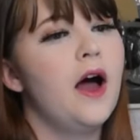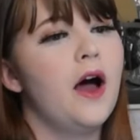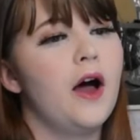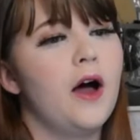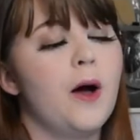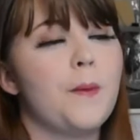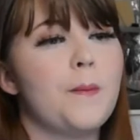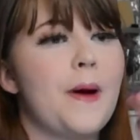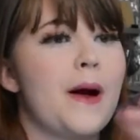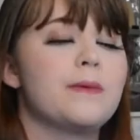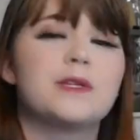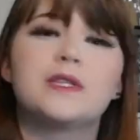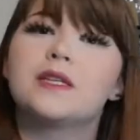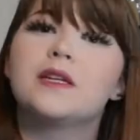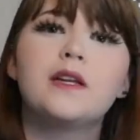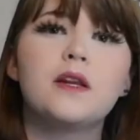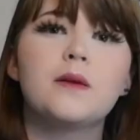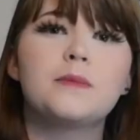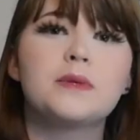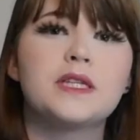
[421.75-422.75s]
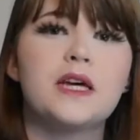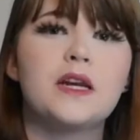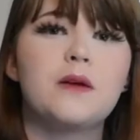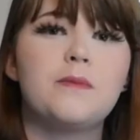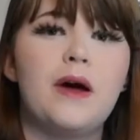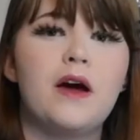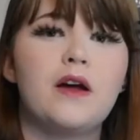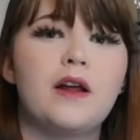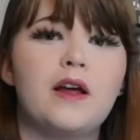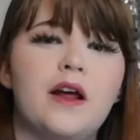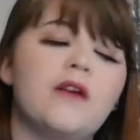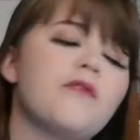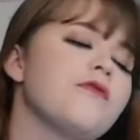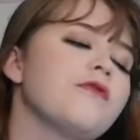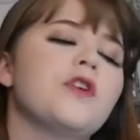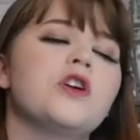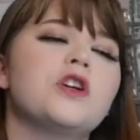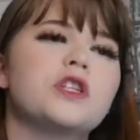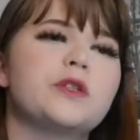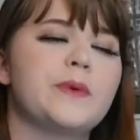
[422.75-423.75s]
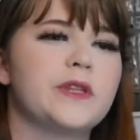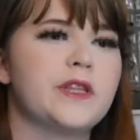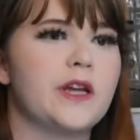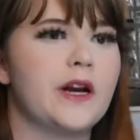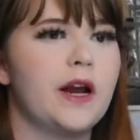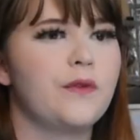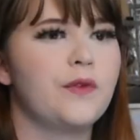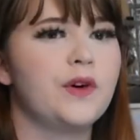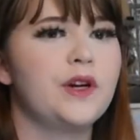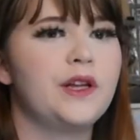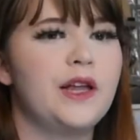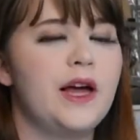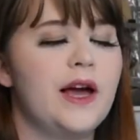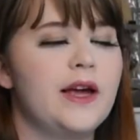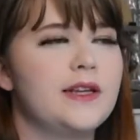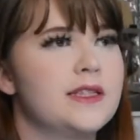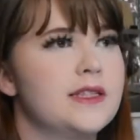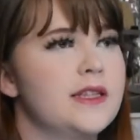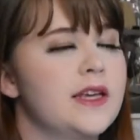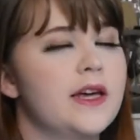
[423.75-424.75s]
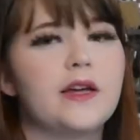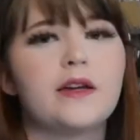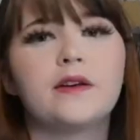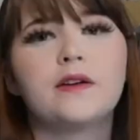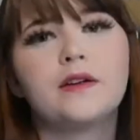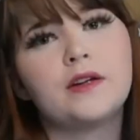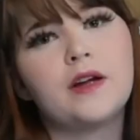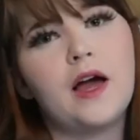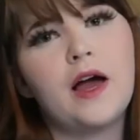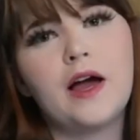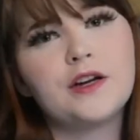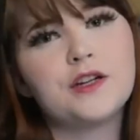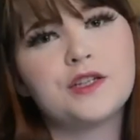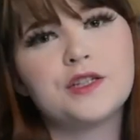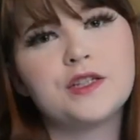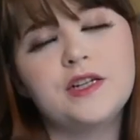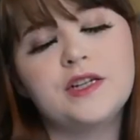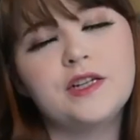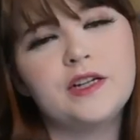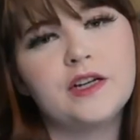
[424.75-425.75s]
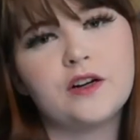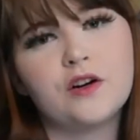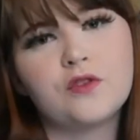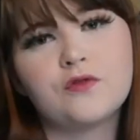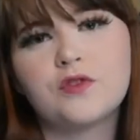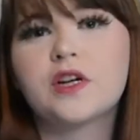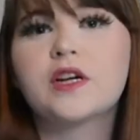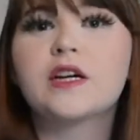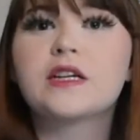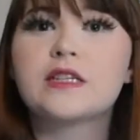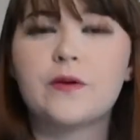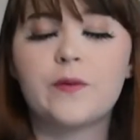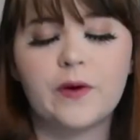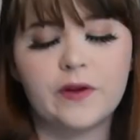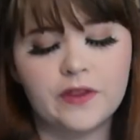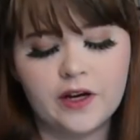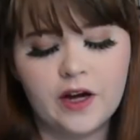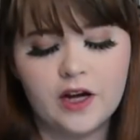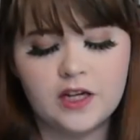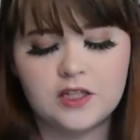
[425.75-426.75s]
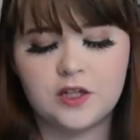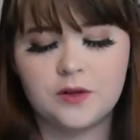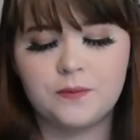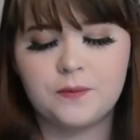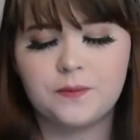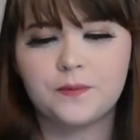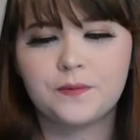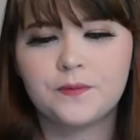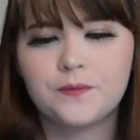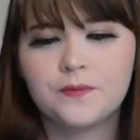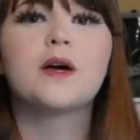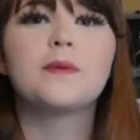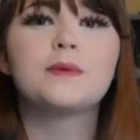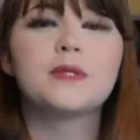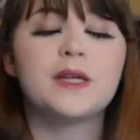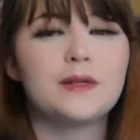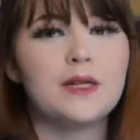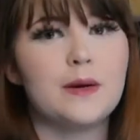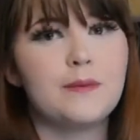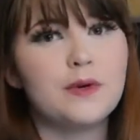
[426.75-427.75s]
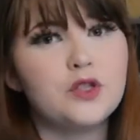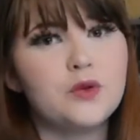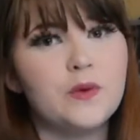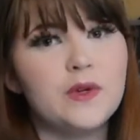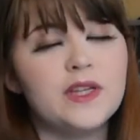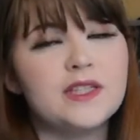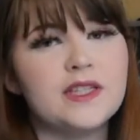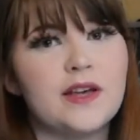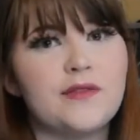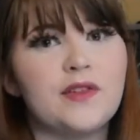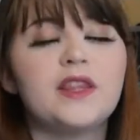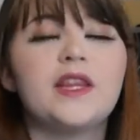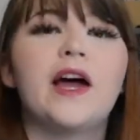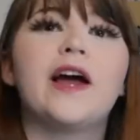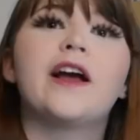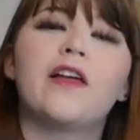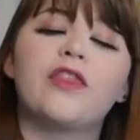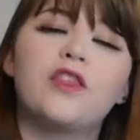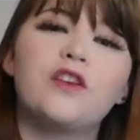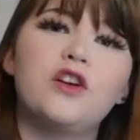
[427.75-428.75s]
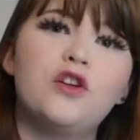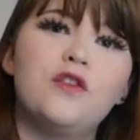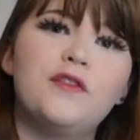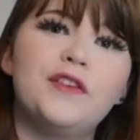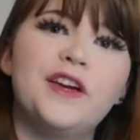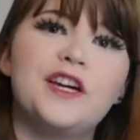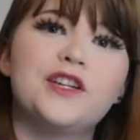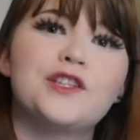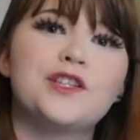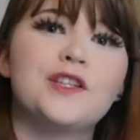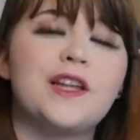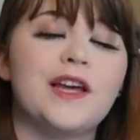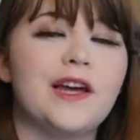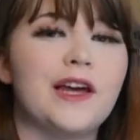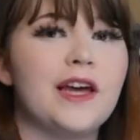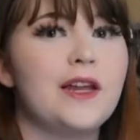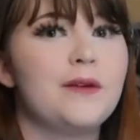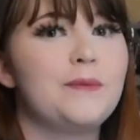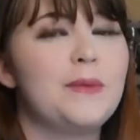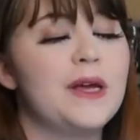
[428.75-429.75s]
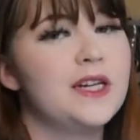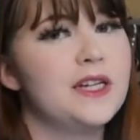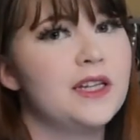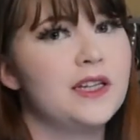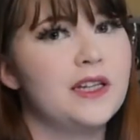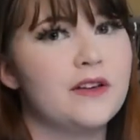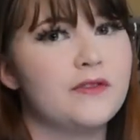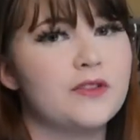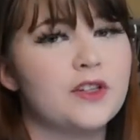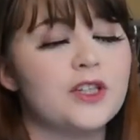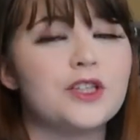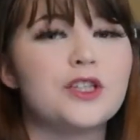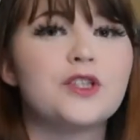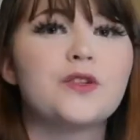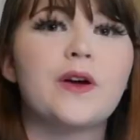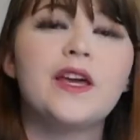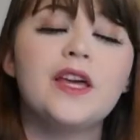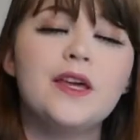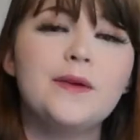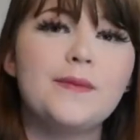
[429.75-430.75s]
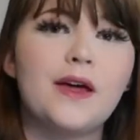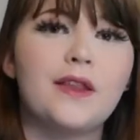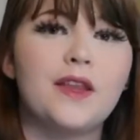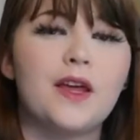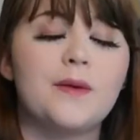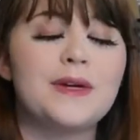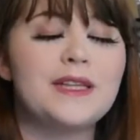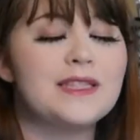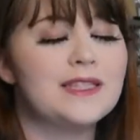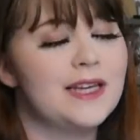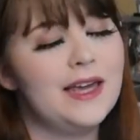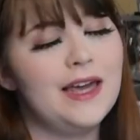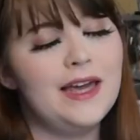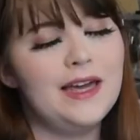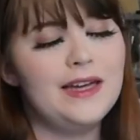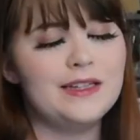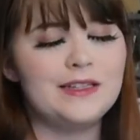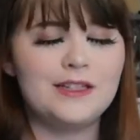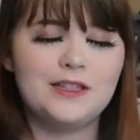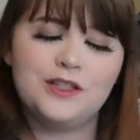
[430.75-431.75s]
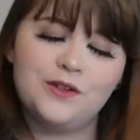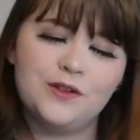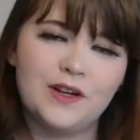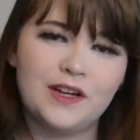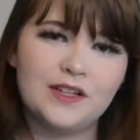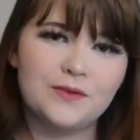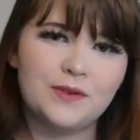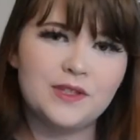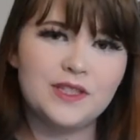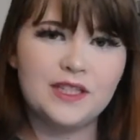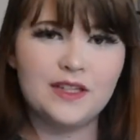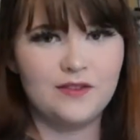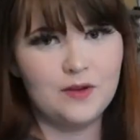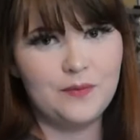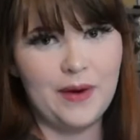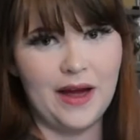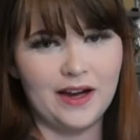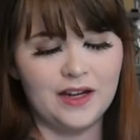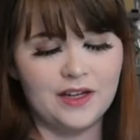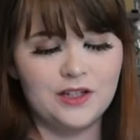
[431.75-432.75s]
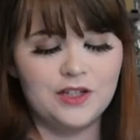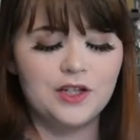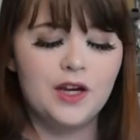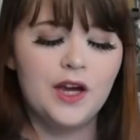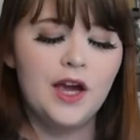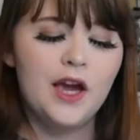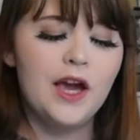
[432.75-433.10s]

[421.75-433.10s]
I was a little upset about it at first, but then I realized that I just need to get over it because I want the costume. So, September 27th, I got the notification that it had been delivered. So I emailed them and said, "Hey, did you guys receive the package?"